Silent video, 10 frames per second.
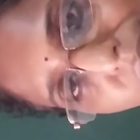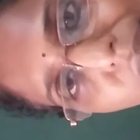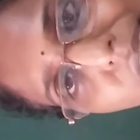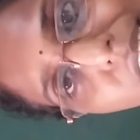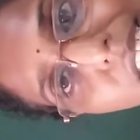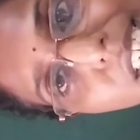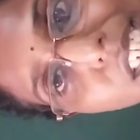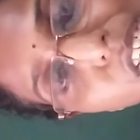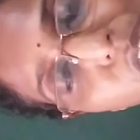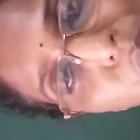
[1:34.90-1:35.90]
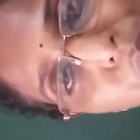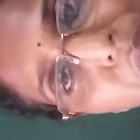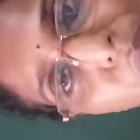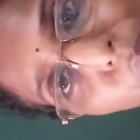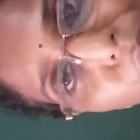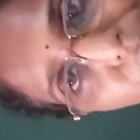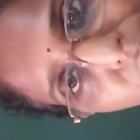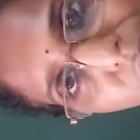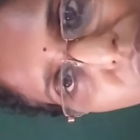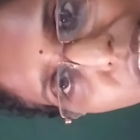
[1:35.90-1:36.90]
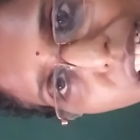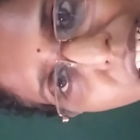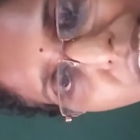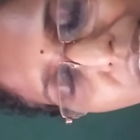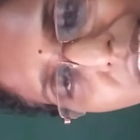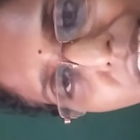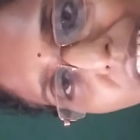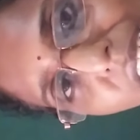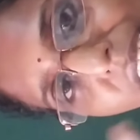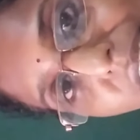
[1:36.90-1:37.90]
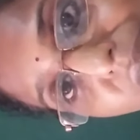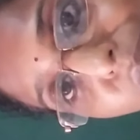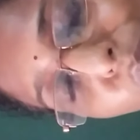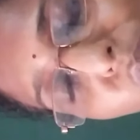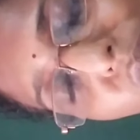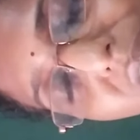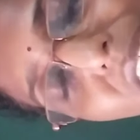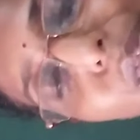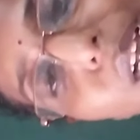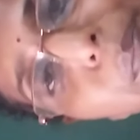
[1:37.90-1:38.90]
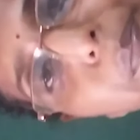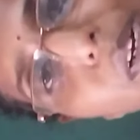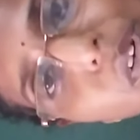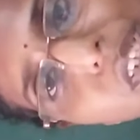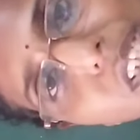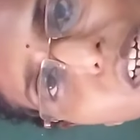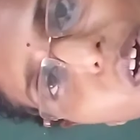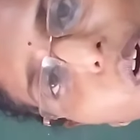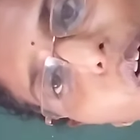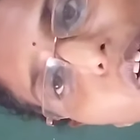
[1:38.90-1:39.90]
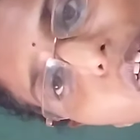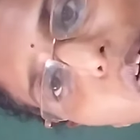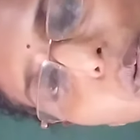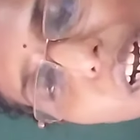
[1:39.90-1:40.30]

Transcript: and changes into solid. That is, this water vapor also on